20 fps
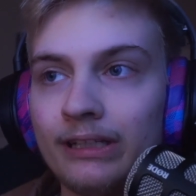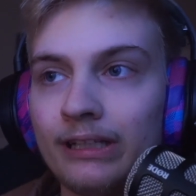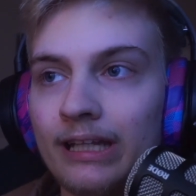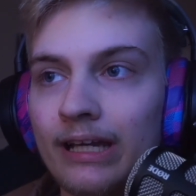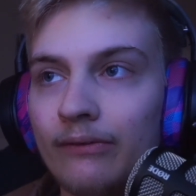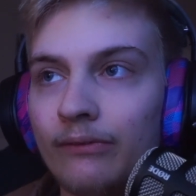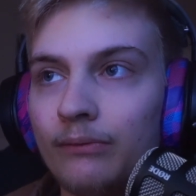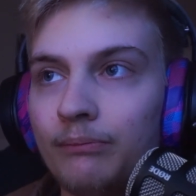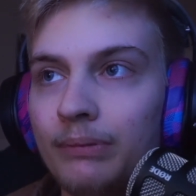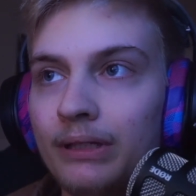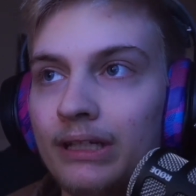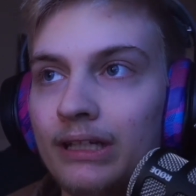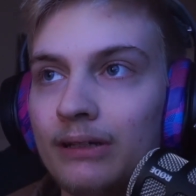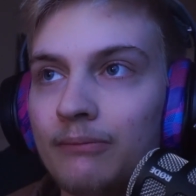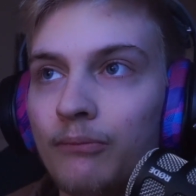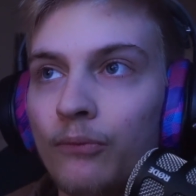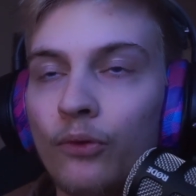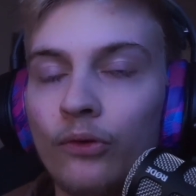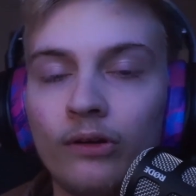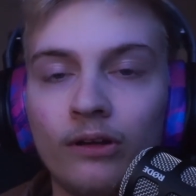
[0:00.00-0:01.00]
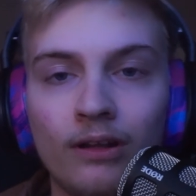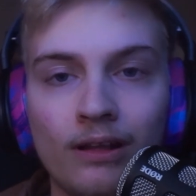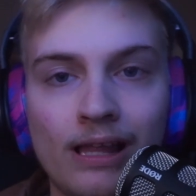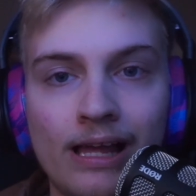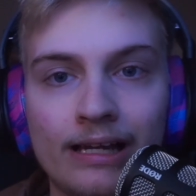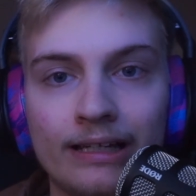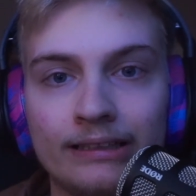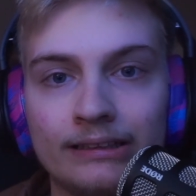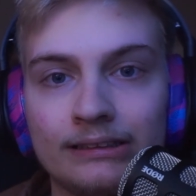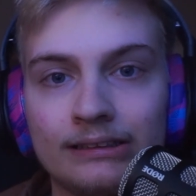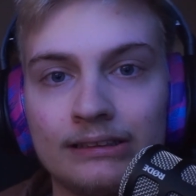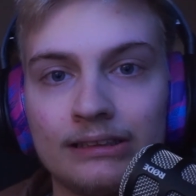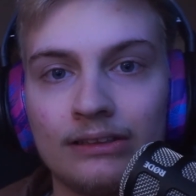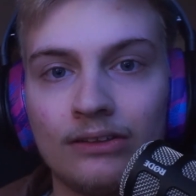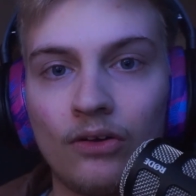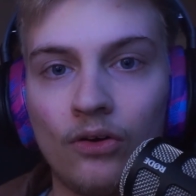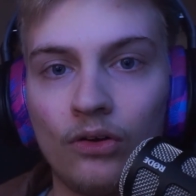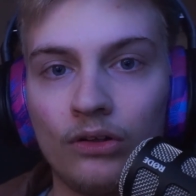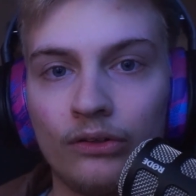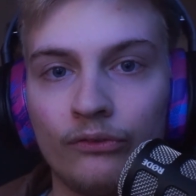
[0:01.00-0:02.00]
that would be immortalized in
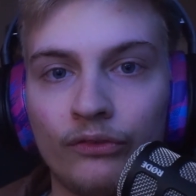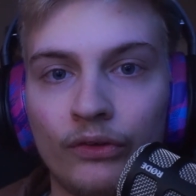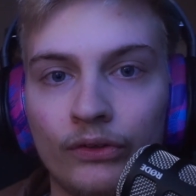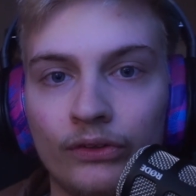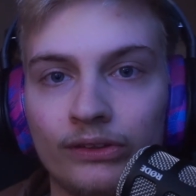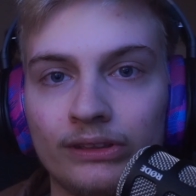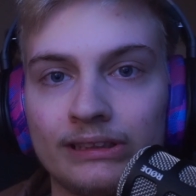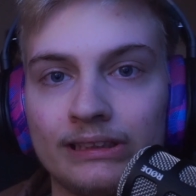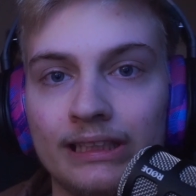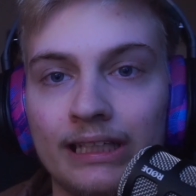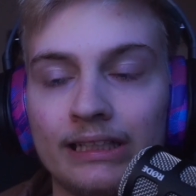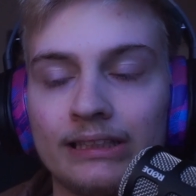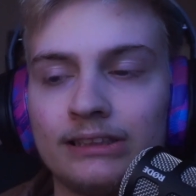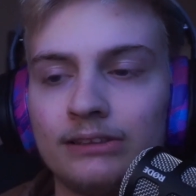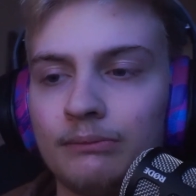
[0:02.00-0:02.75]
all of RLCS.